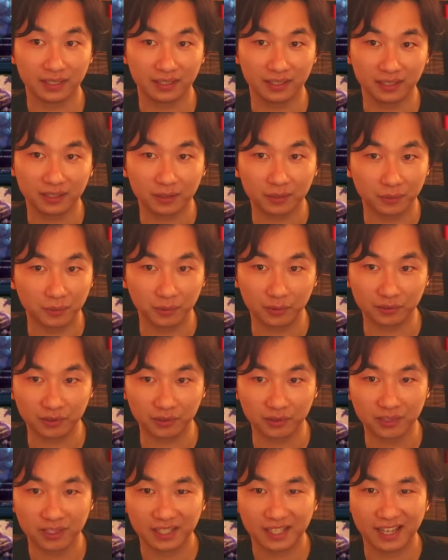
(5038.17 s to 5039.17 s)
gear
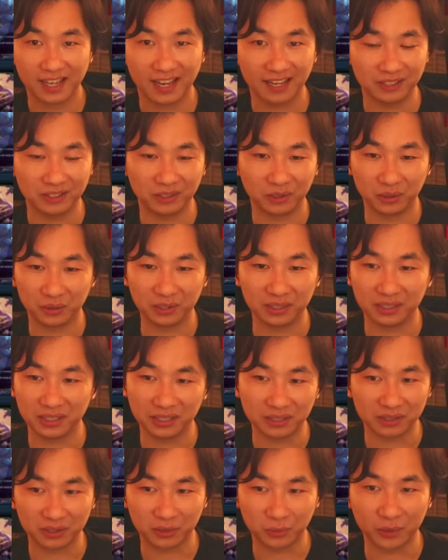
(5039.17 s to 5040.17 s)
removal and you don't need
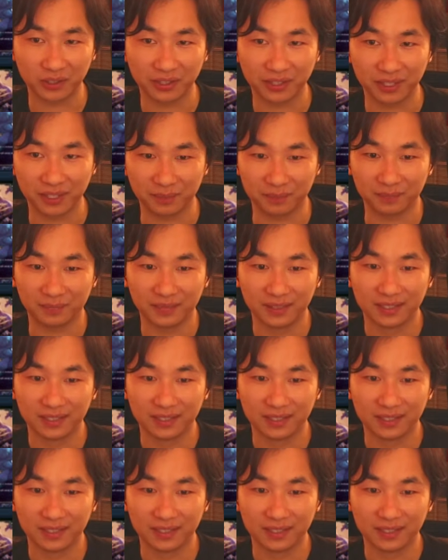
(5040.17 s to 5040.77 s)
gear to win the game.